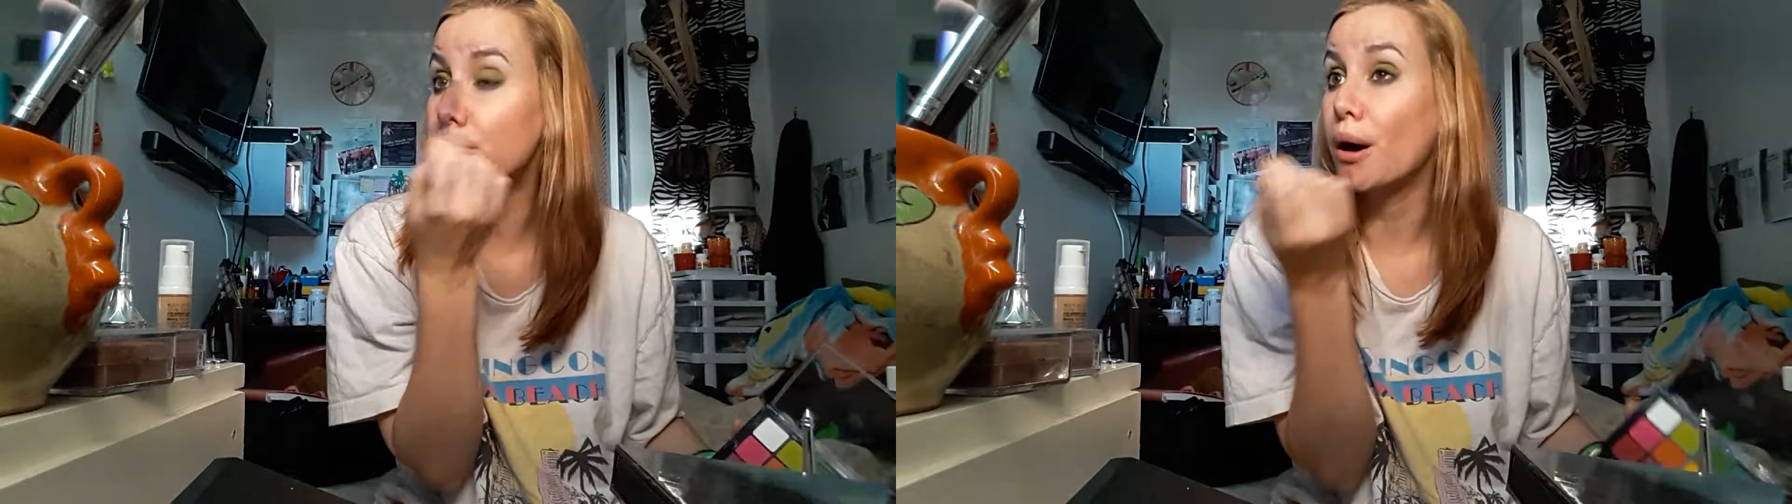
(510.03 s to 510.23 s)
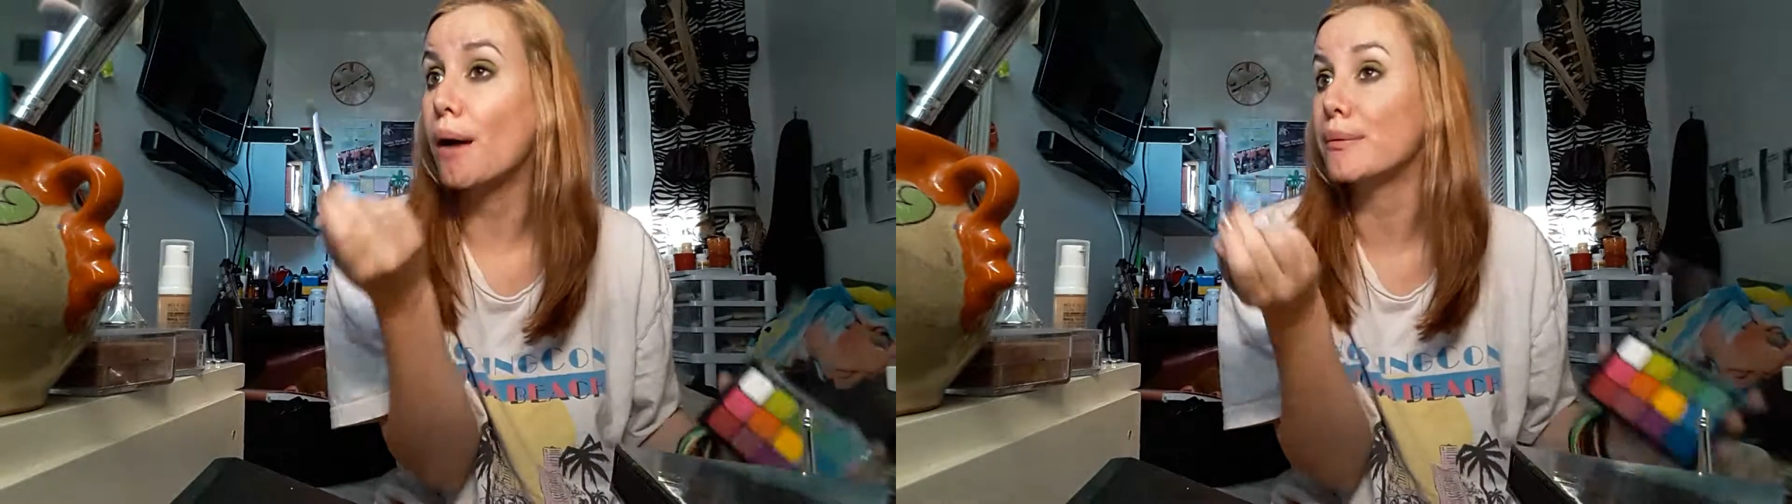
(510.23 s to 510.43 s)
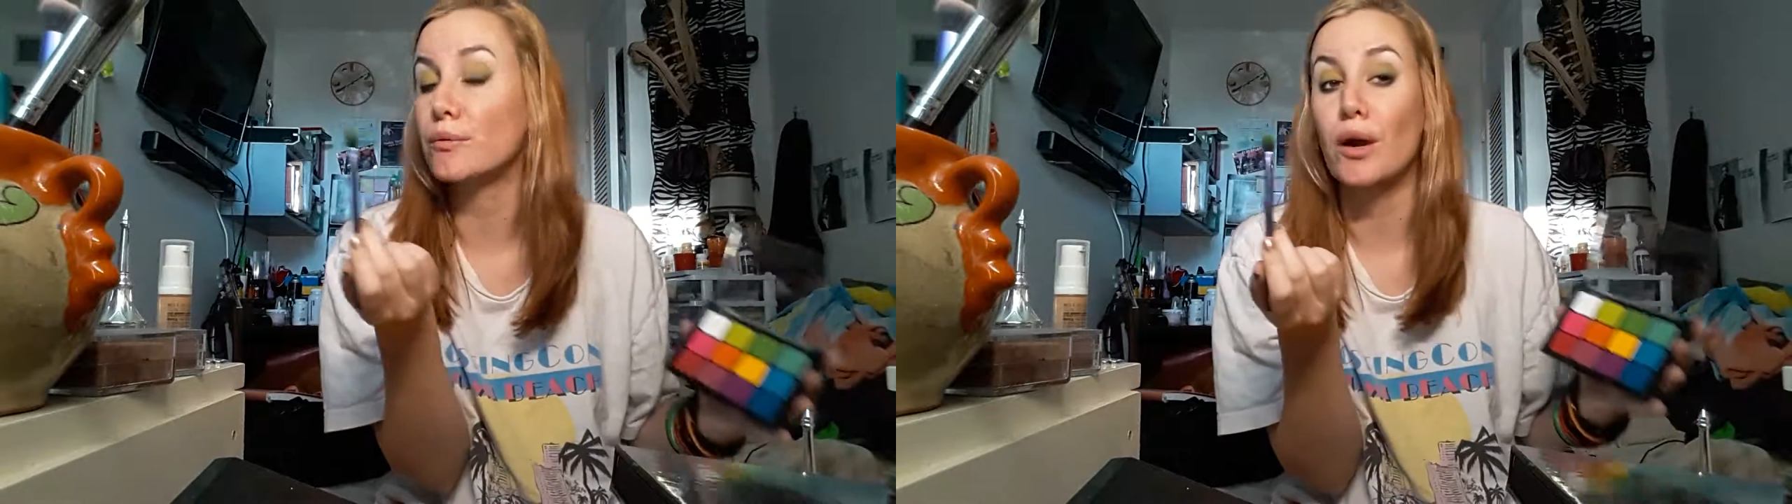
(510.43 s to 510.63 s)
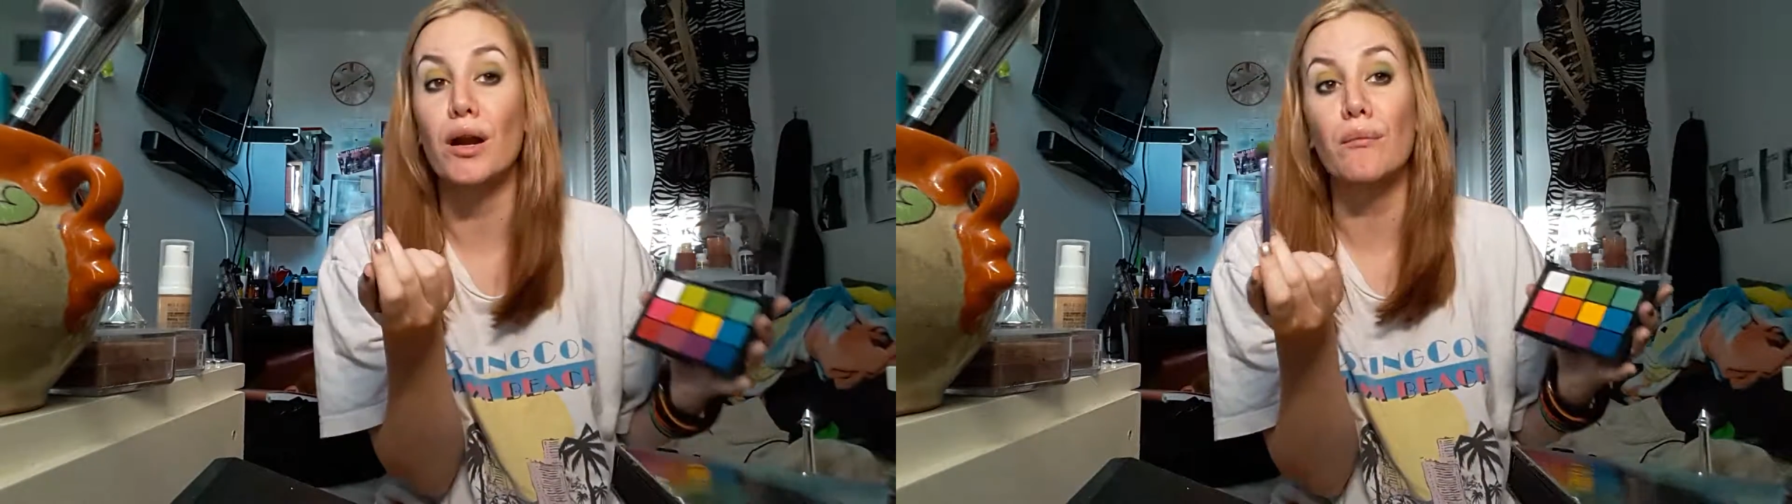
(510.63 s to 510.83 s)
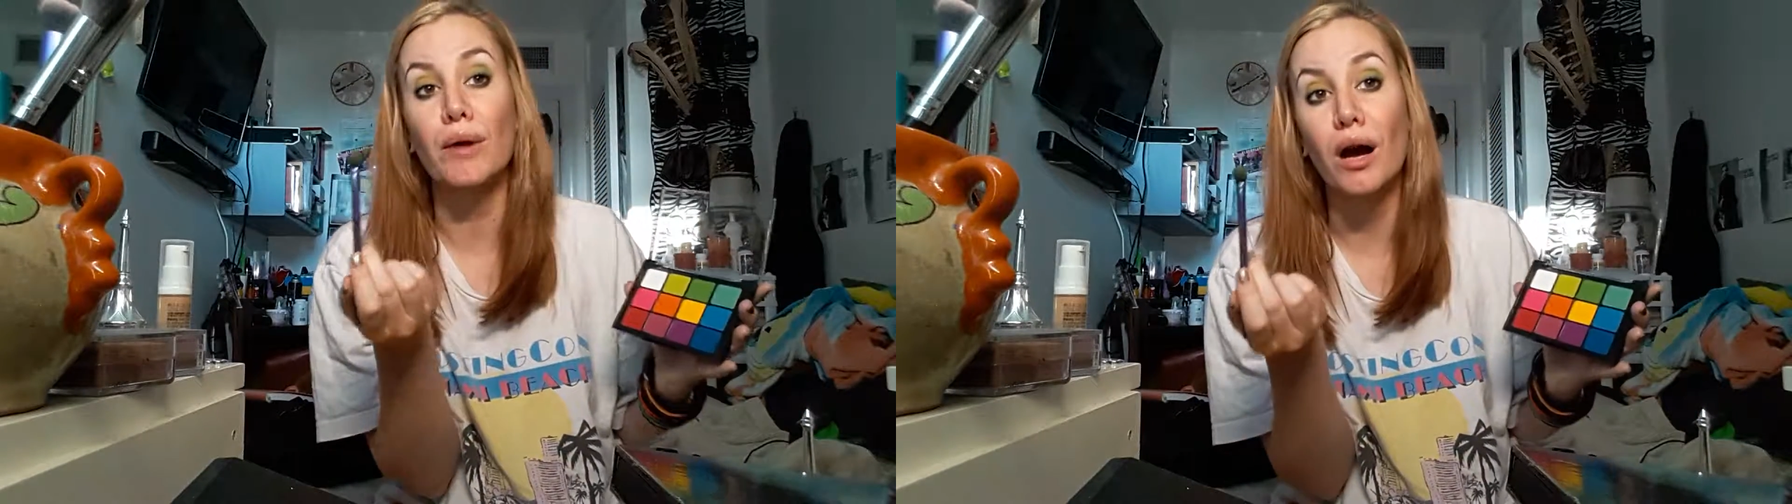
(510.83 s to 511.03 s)
popping right
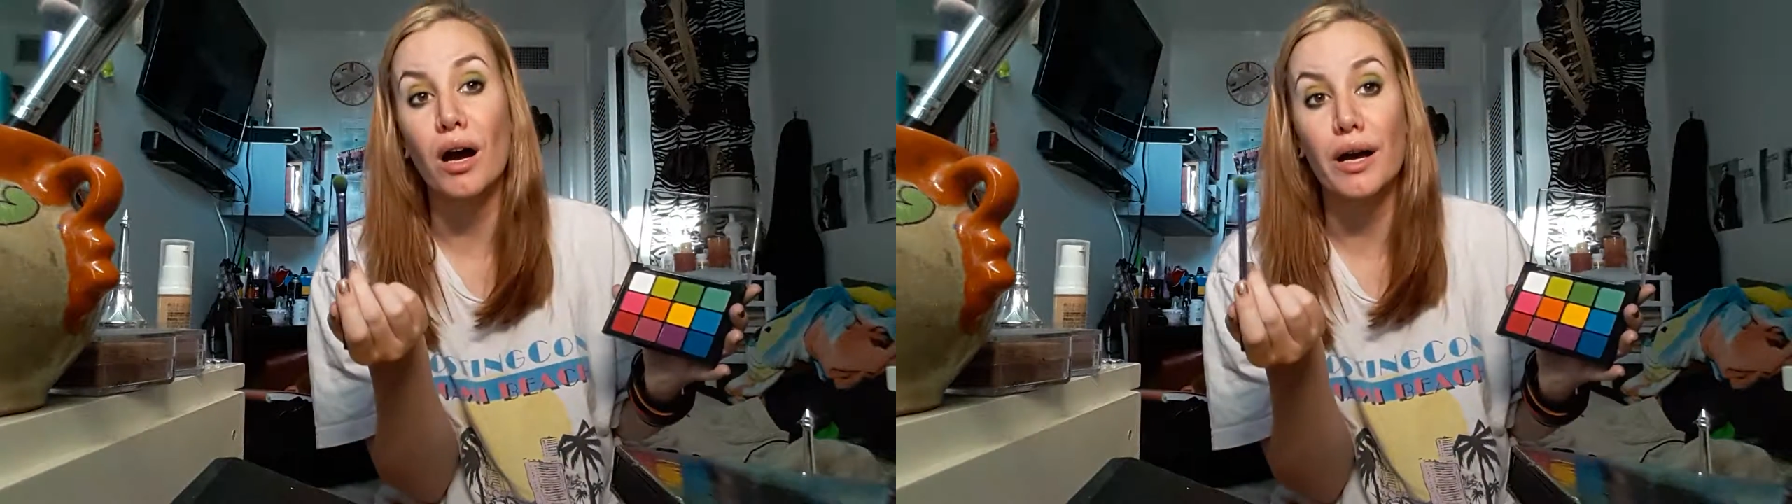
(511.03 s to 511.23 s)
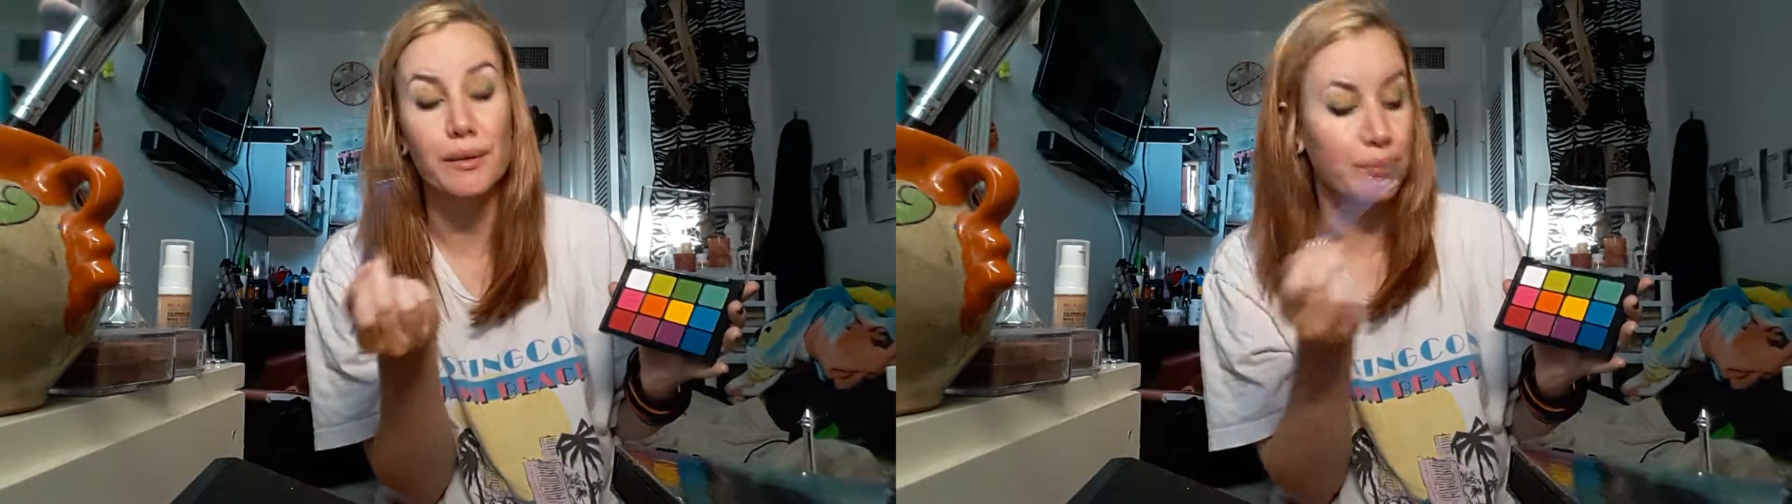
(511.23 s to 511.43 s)
on my eye,